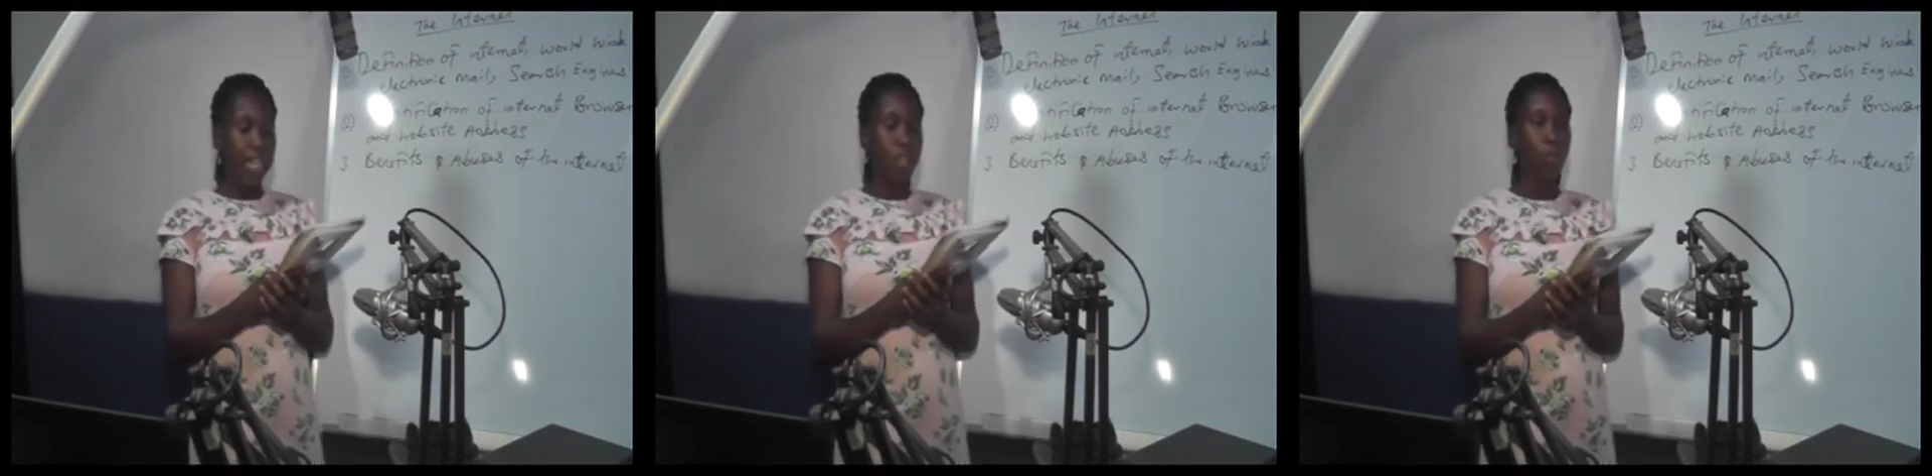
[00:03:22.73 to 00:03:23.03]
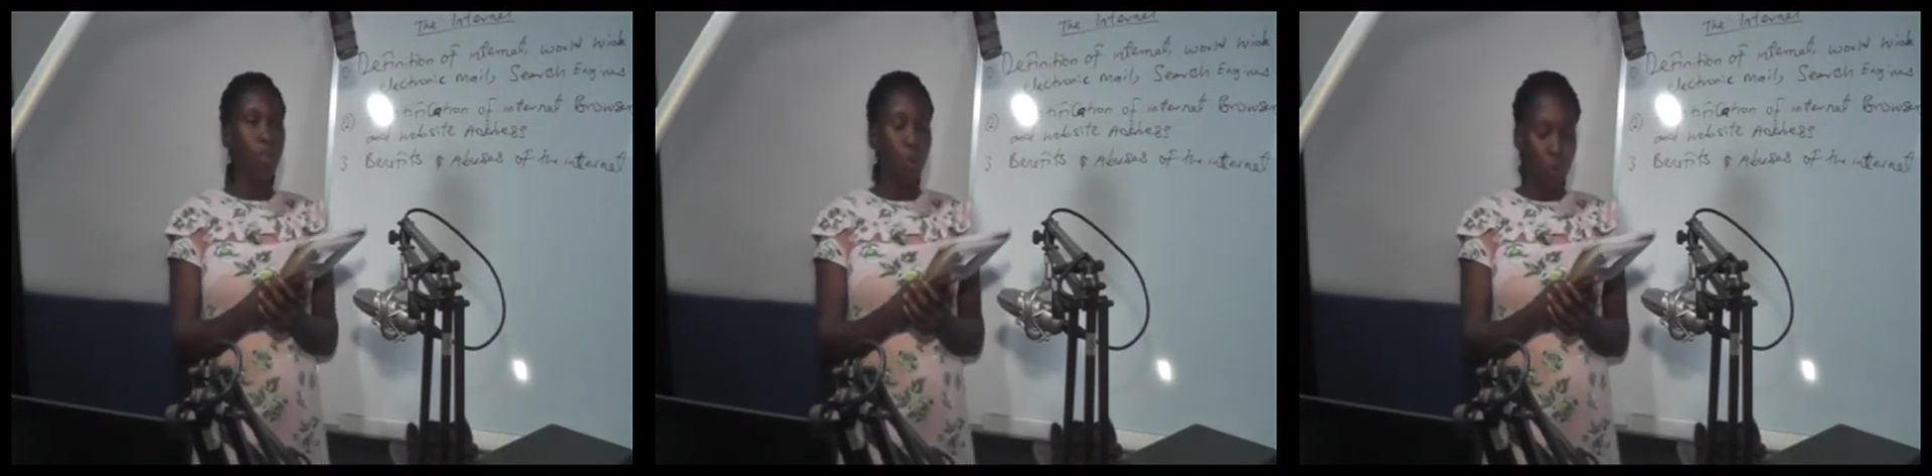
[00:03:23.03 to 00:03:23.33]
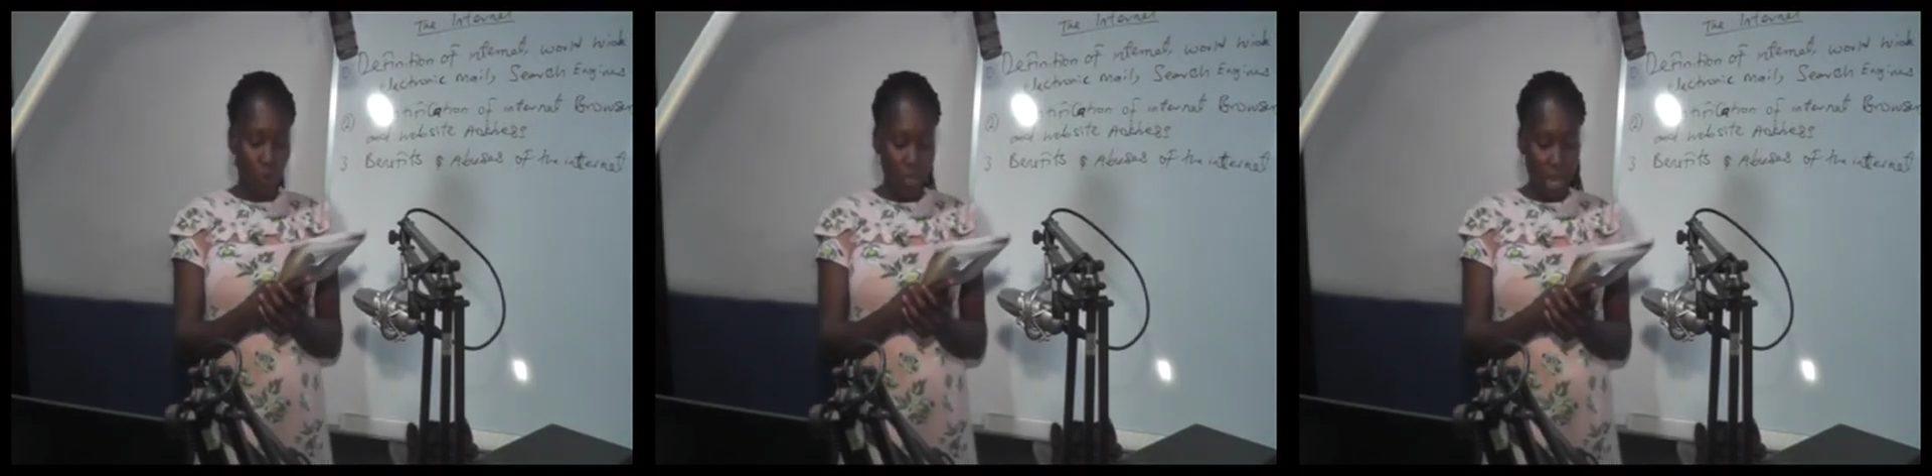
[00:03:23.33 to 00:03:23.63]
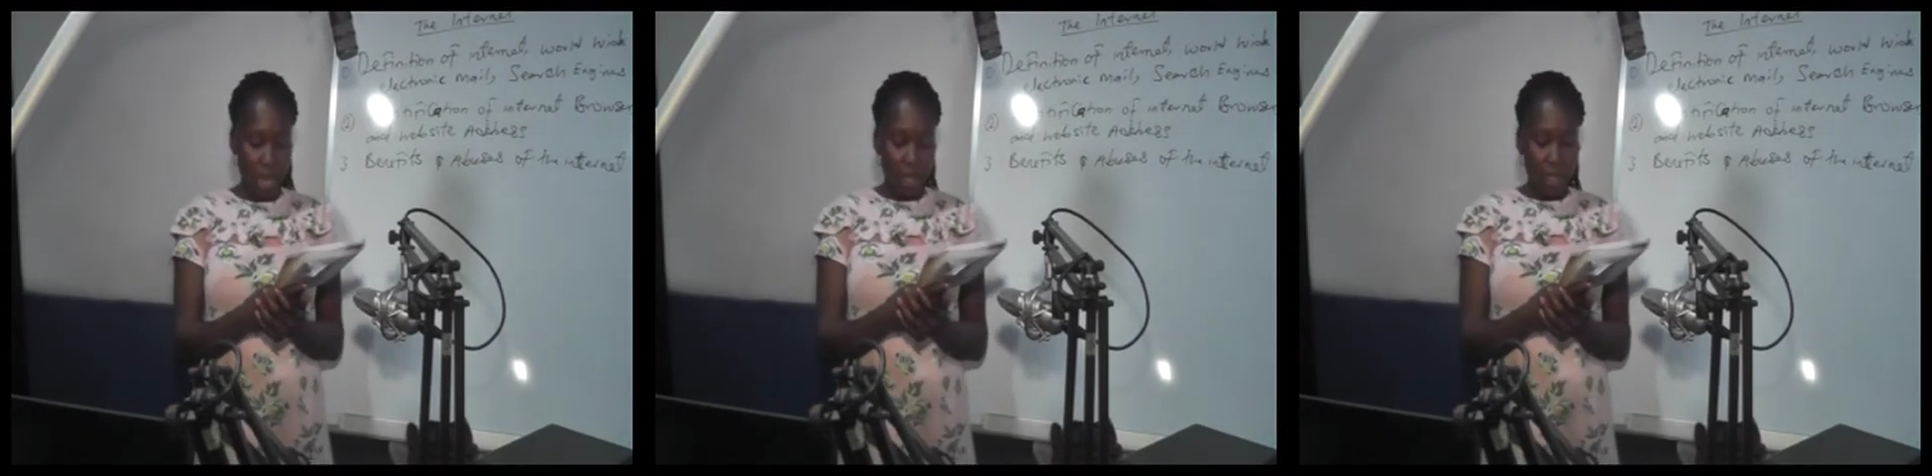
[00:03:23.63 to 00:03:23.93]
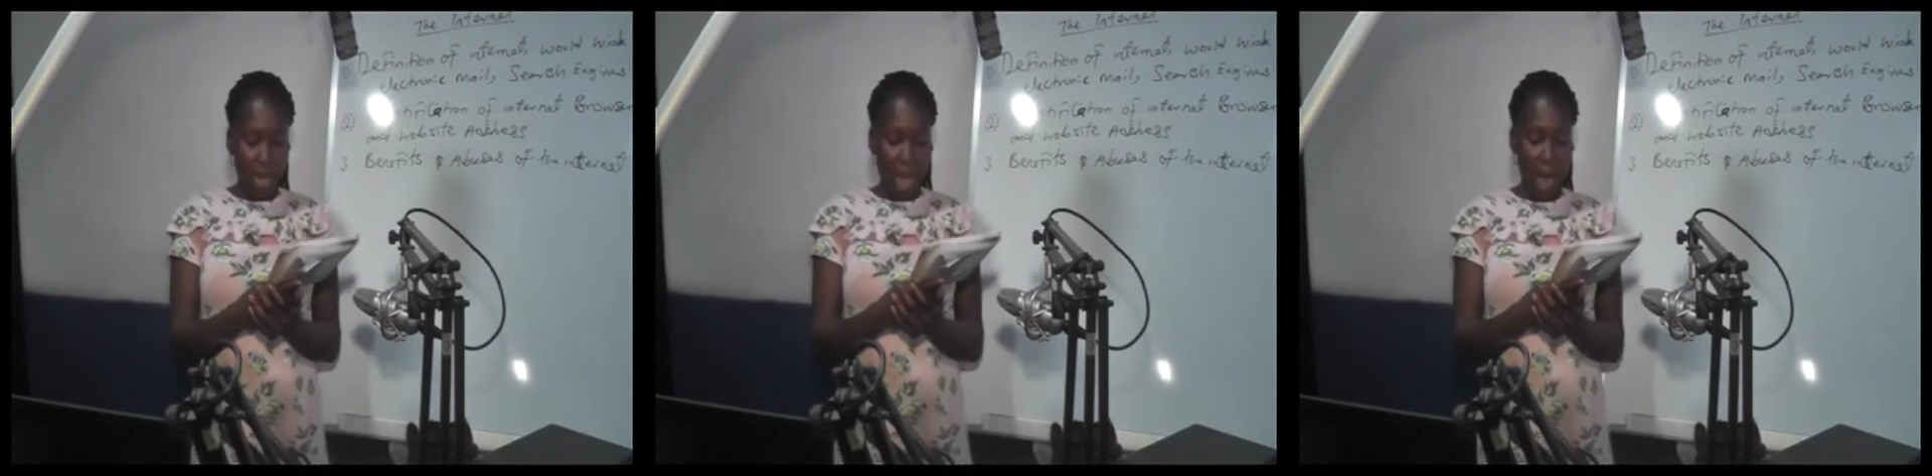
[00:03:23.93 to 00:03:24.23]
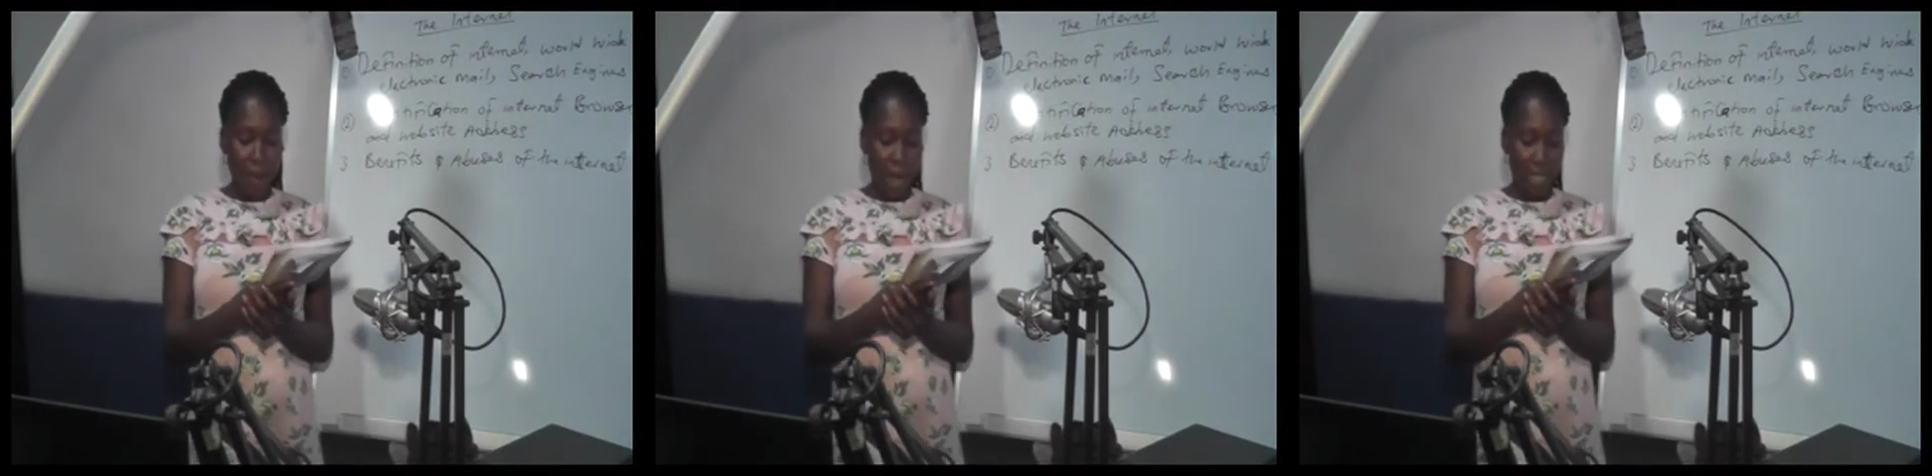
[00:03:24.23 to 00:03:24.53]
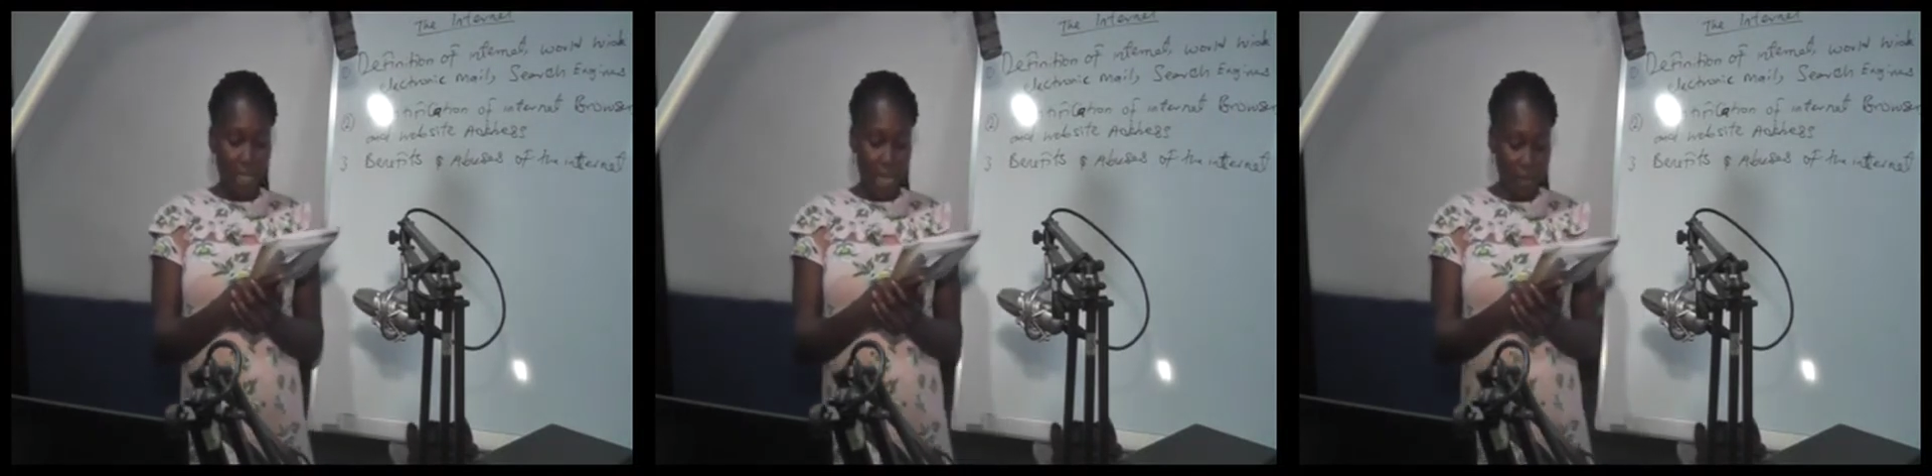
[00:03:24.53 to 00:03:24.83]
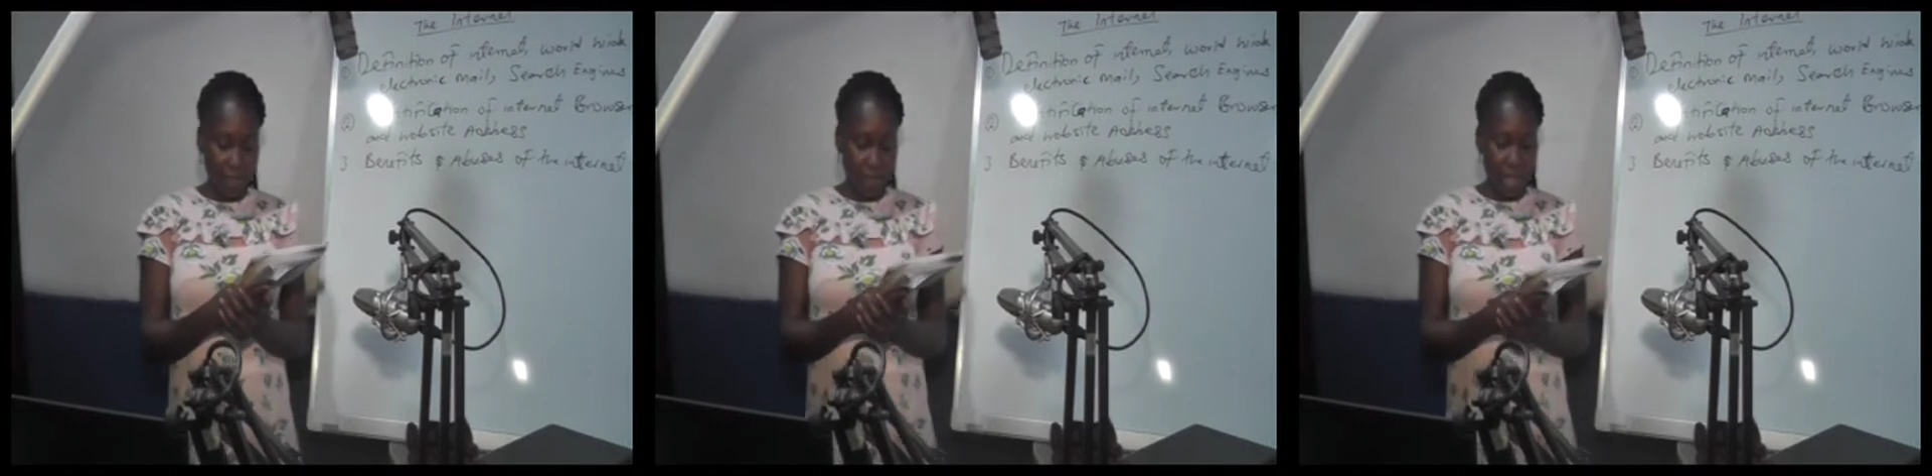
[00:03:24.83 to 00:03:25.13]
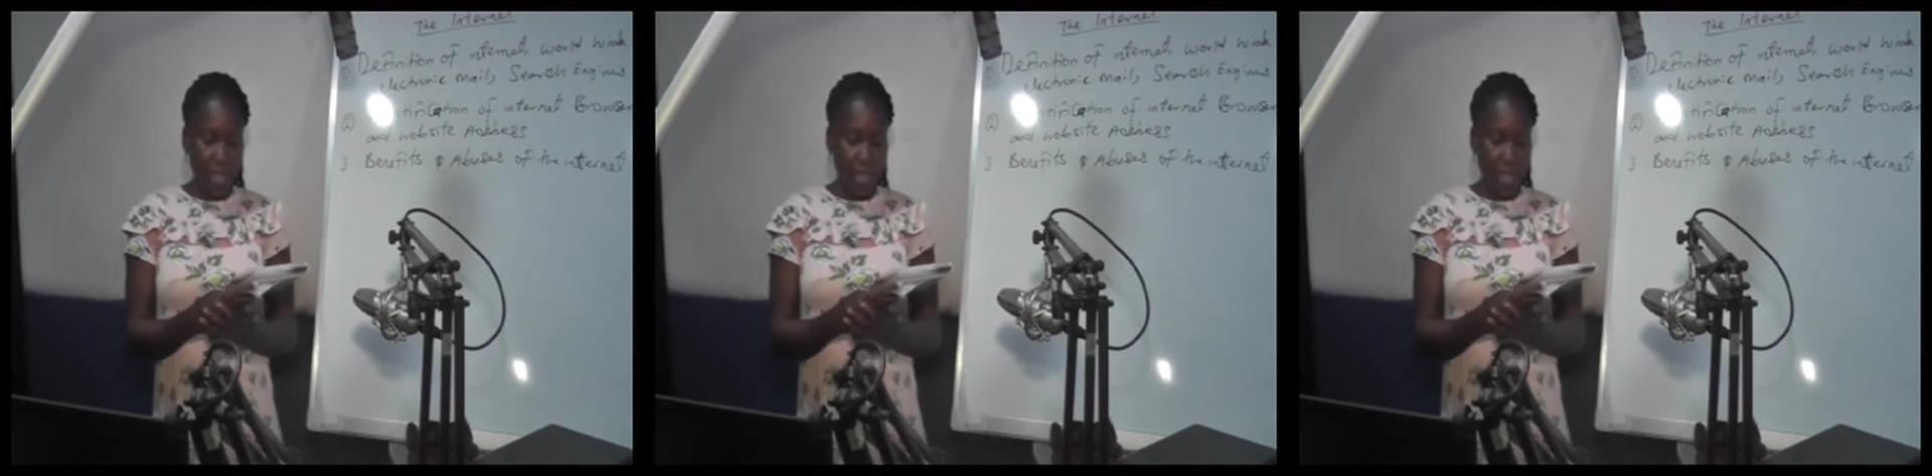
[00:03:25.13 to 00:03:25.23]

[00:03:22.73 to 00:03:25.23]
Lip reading: include the hypertext.